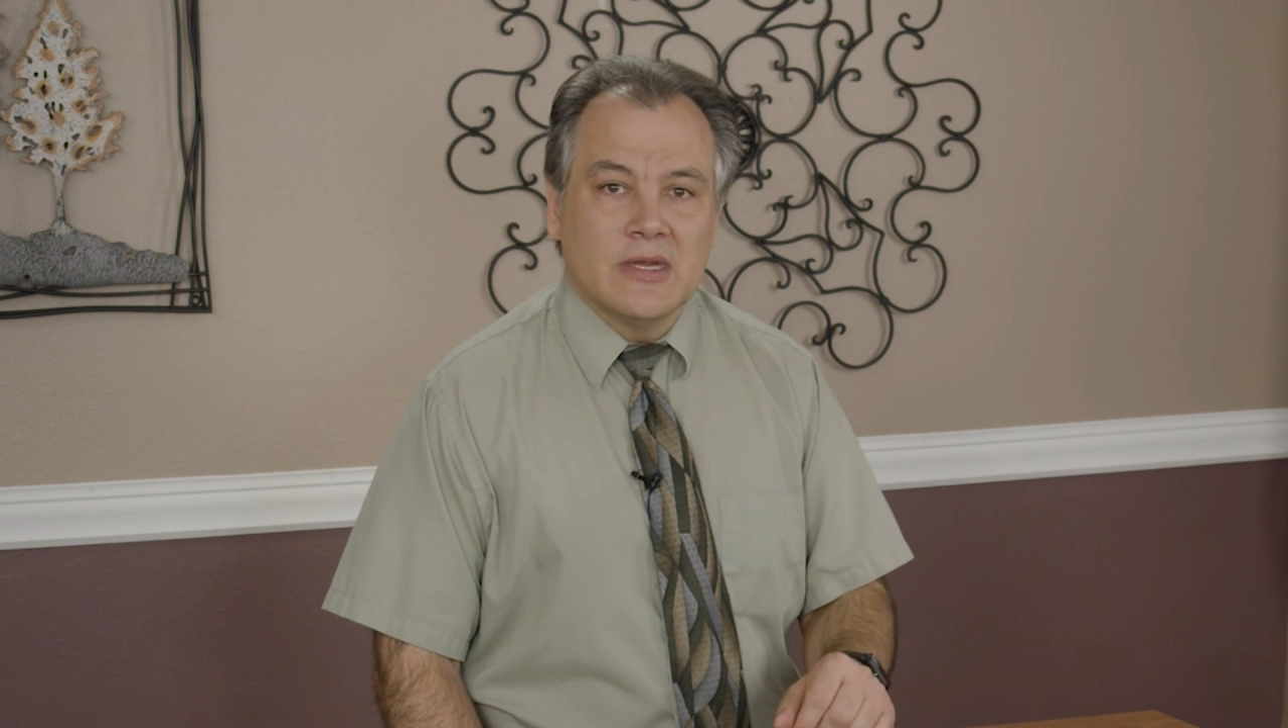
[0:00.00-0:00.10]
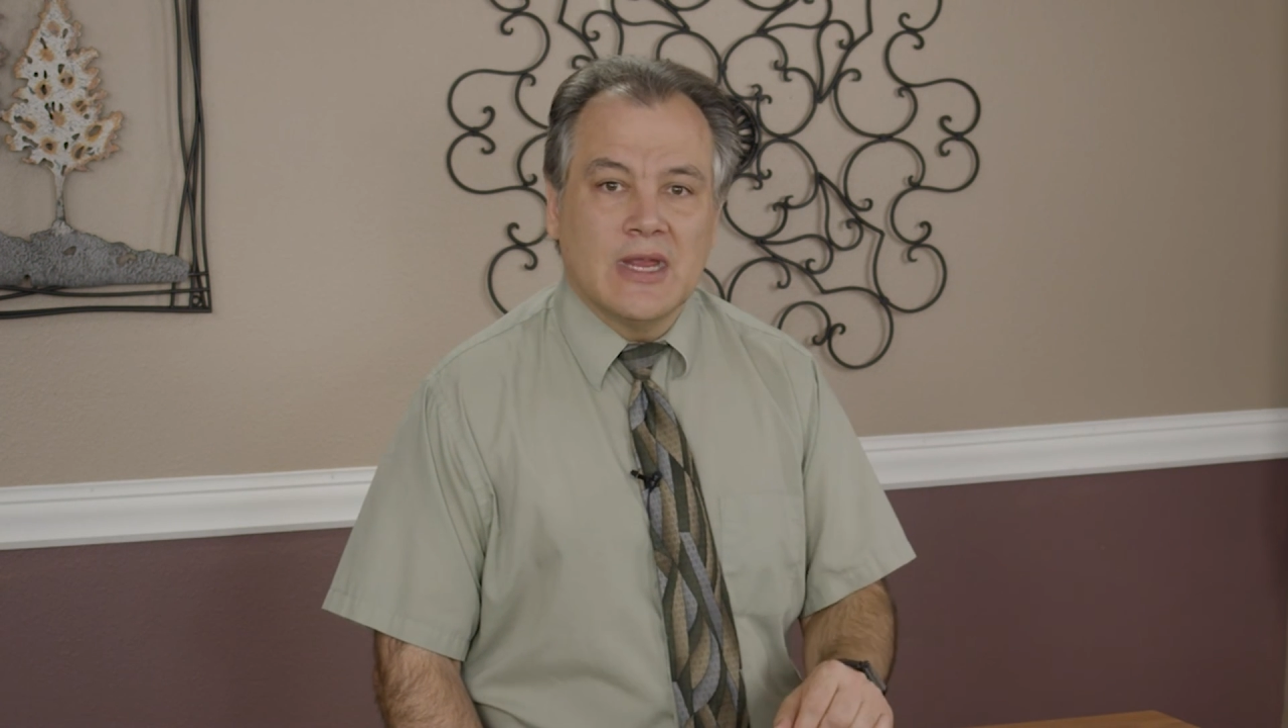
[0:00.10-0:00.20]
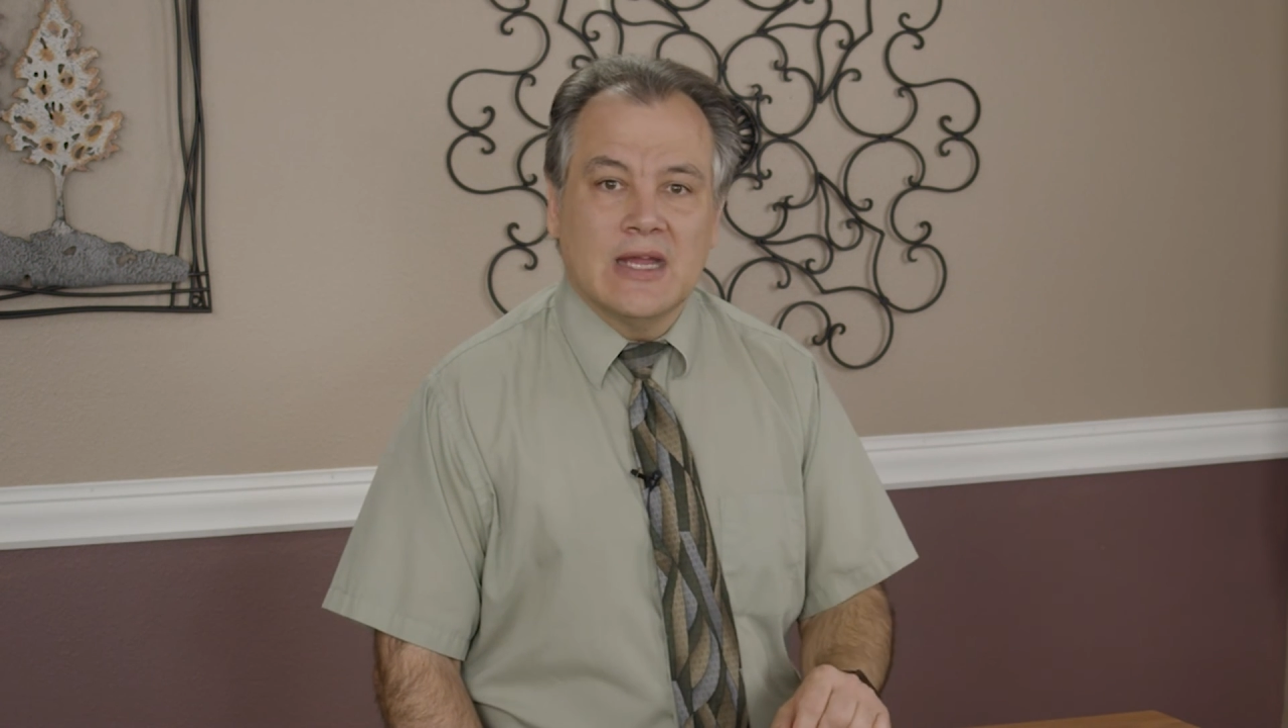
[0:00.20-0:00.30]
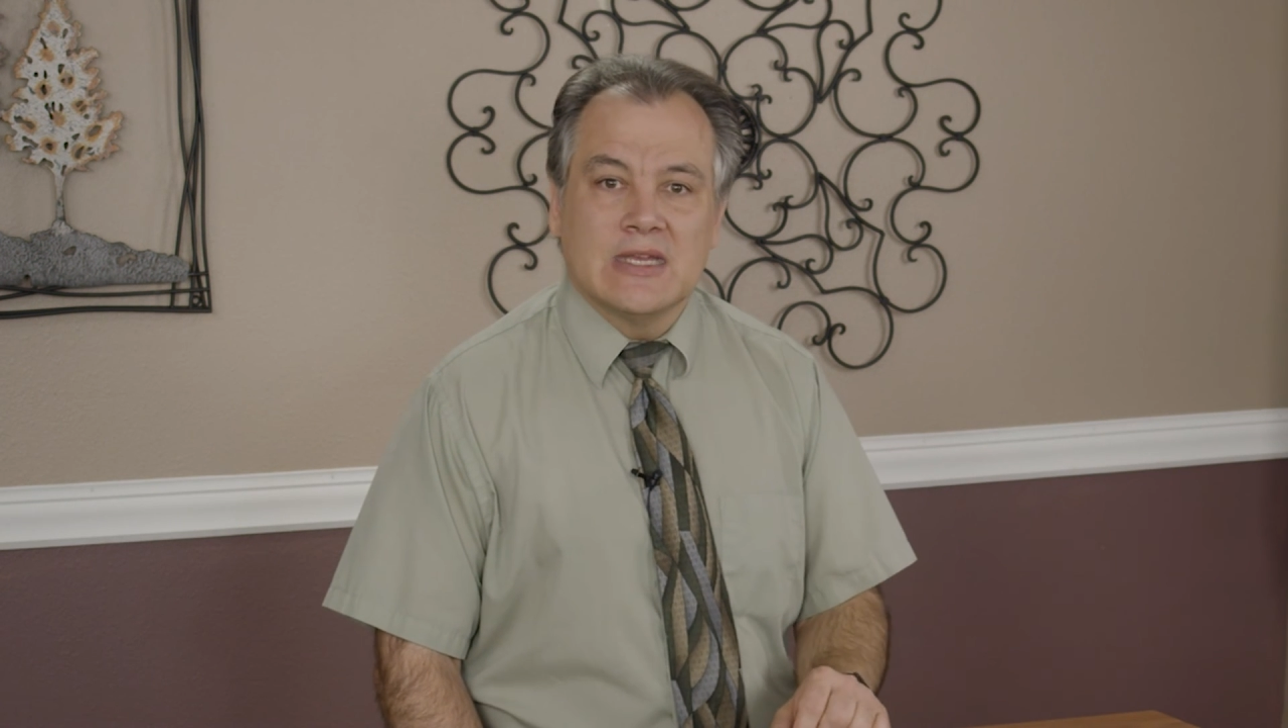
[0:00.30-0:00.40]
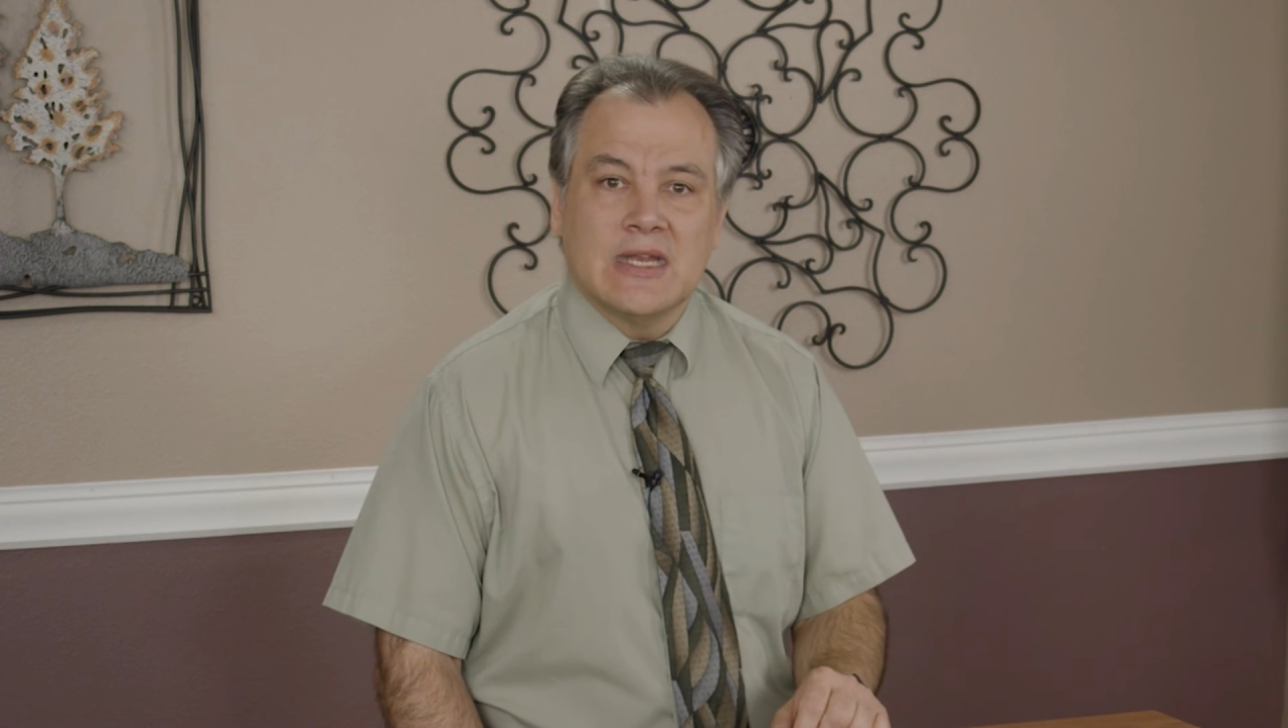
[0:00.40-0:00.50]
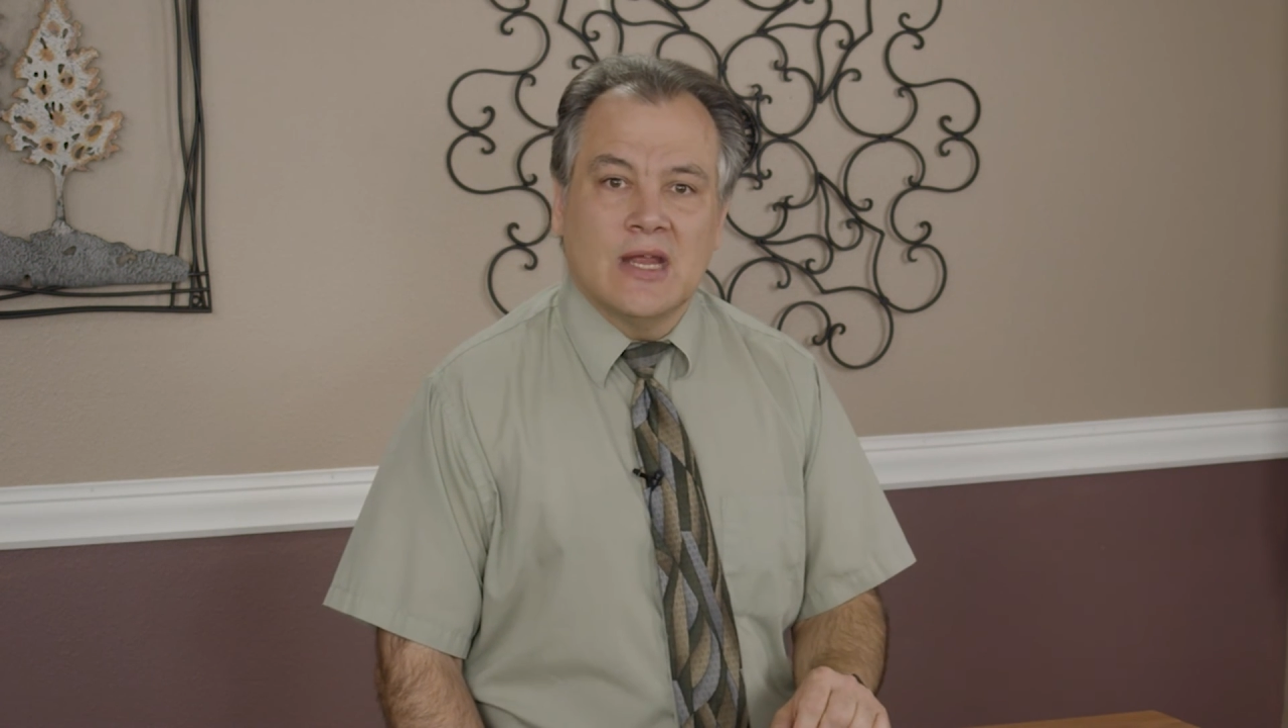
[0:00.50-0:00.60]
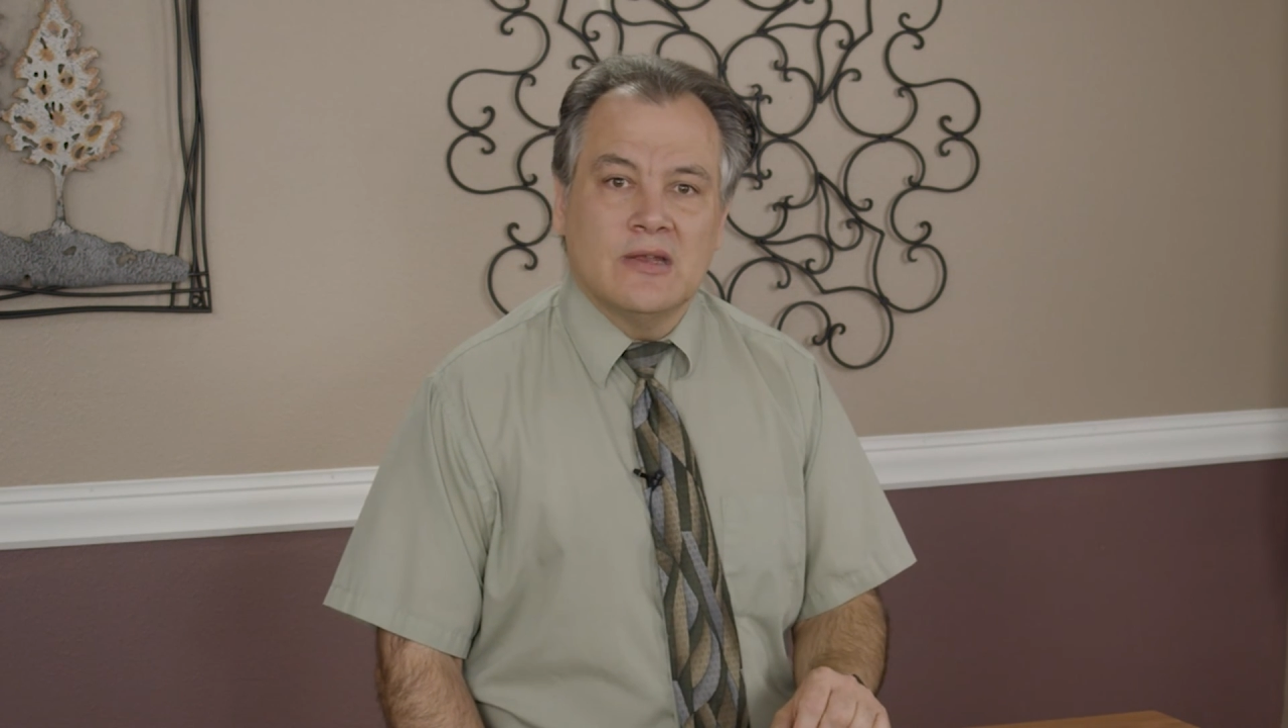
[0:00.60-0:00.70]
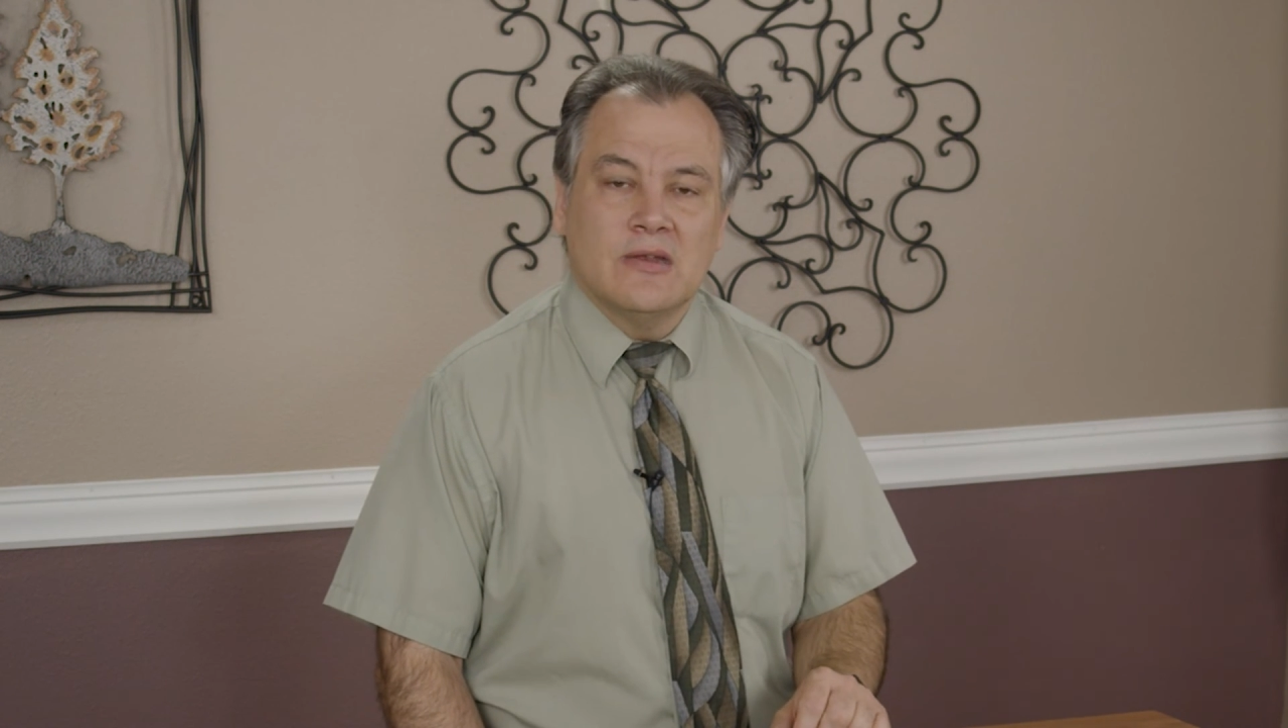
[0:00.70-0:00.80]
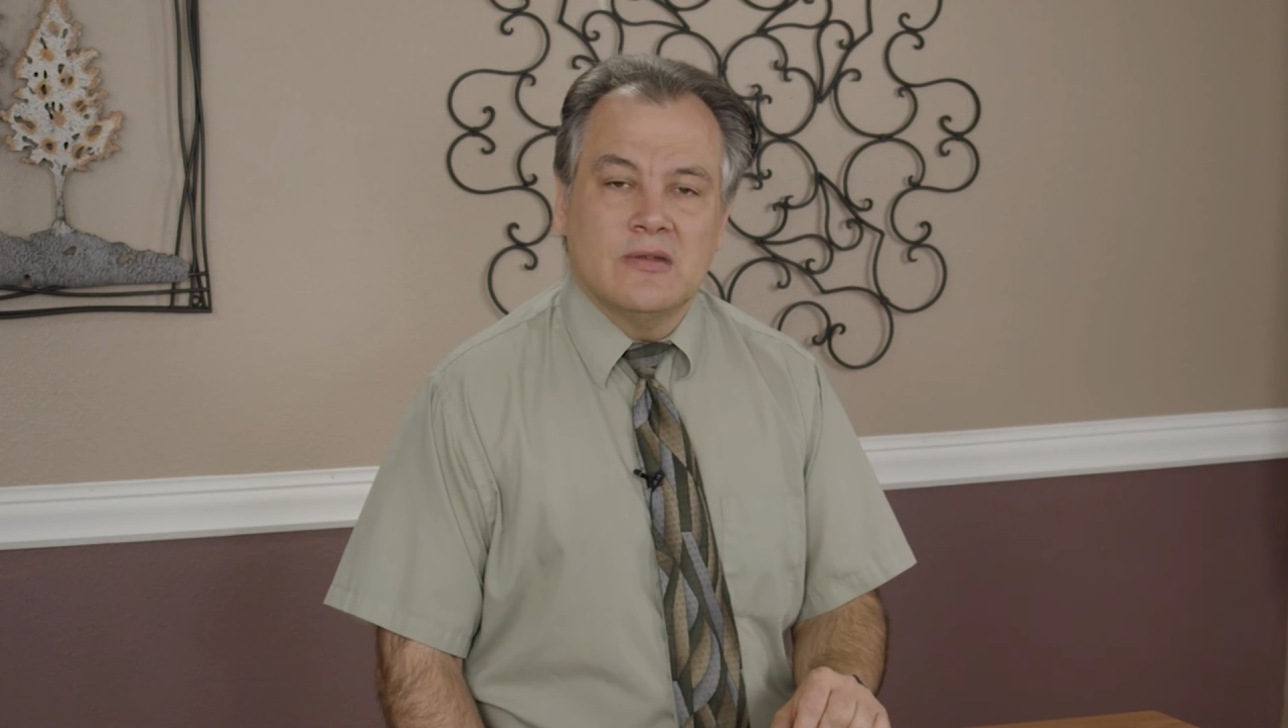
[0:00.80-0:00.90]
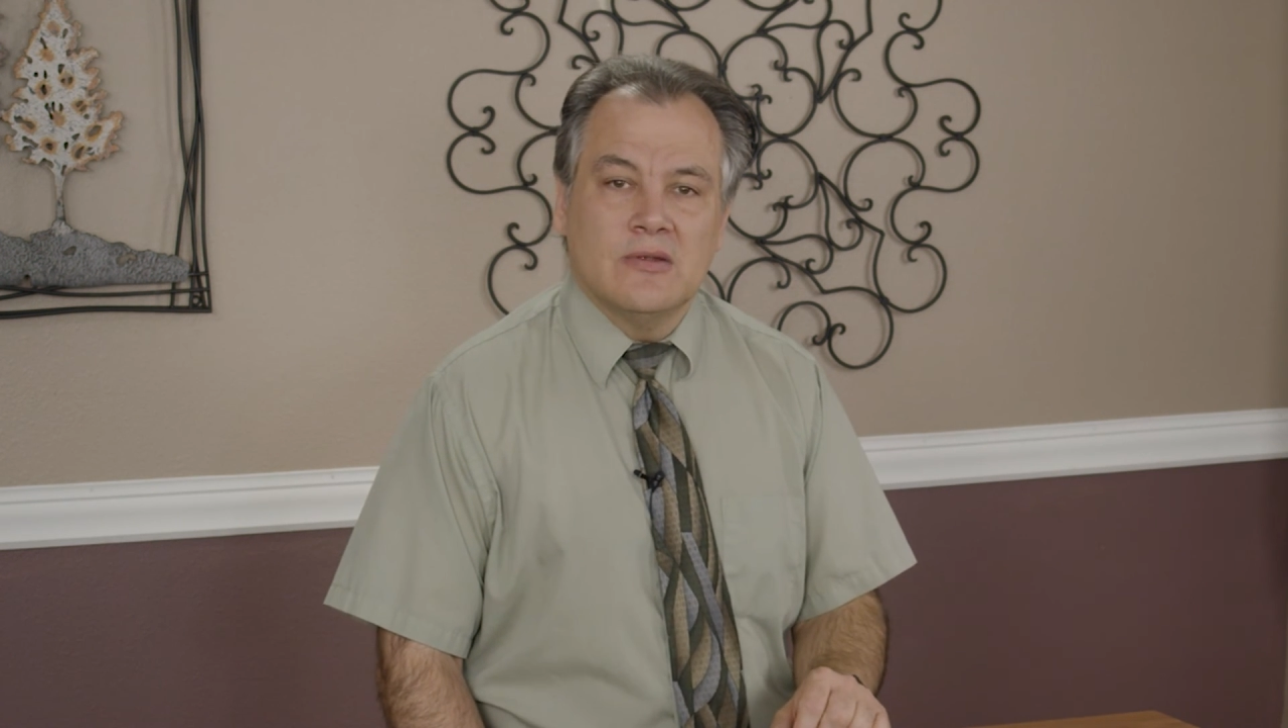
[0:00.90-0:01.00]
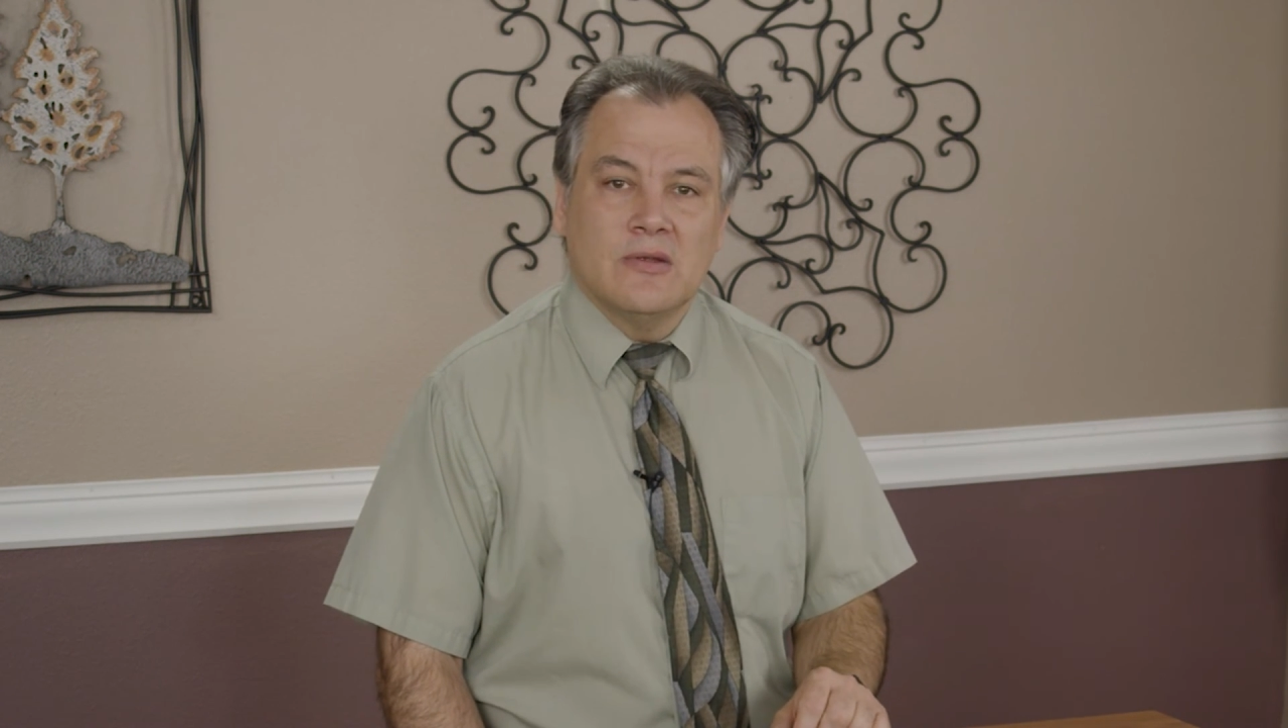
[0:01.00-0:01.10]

can't stand it.